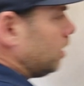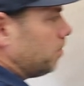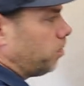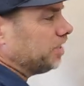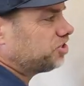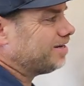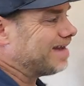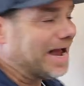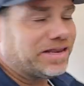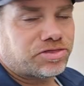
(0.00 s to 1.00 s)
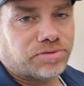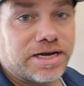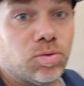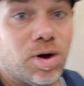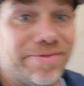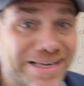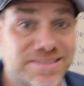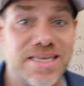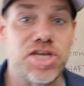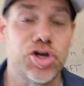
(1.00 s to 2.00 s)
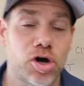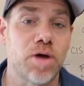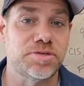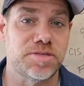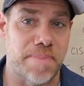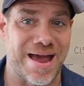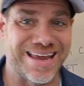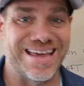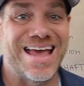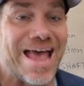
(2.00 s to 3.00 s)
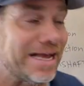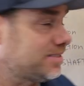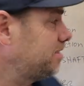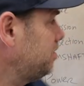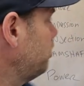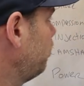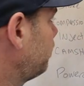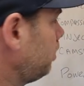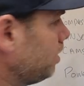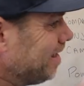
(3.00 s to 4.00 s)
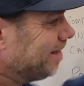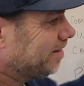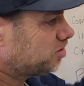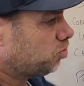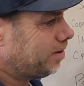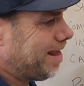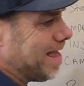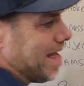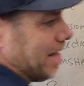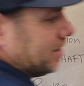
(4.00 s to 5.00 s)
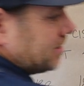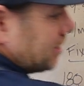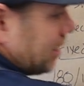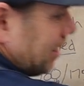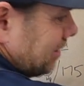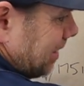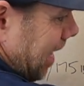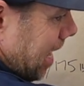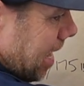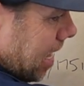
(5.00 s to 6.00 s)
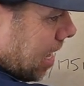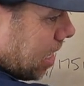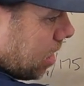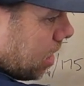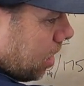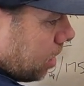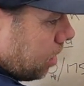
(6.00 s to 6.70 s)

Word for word: Compression 9.3 to 1. That's the Euro spec SC motor. This one has 10, uh,